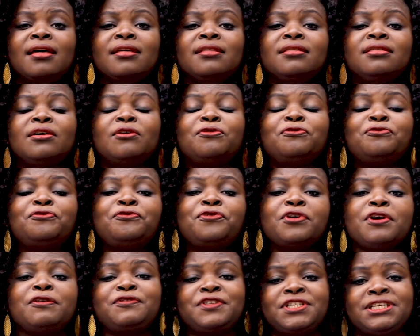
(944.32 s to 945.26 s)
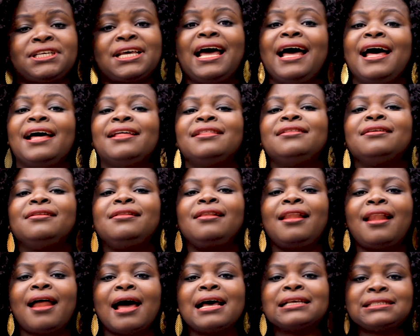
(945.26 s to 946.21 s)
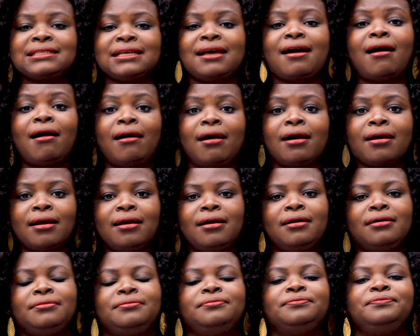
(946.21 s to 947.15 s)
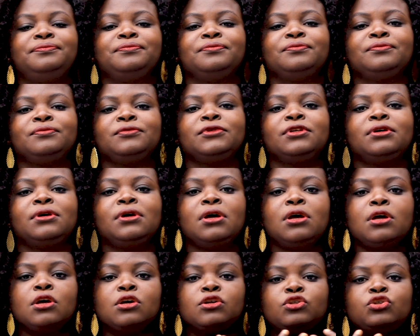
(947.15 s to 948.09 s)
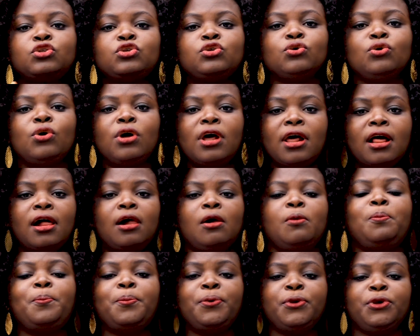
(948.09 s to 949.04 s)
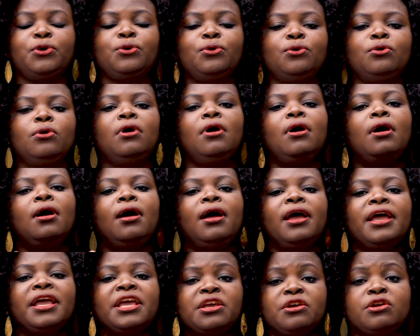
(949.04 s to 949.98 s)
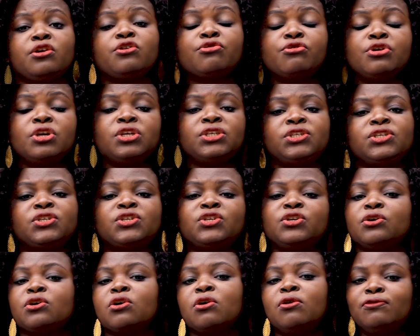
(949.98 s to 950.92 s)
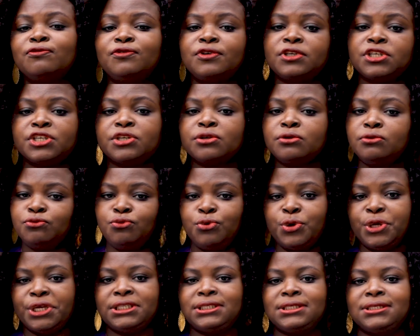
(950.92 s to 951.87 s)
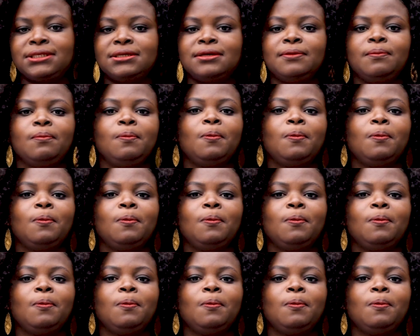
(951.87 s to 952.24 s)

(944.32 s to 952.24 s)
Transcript: The fifth and the last arc to help you increase your conversion rate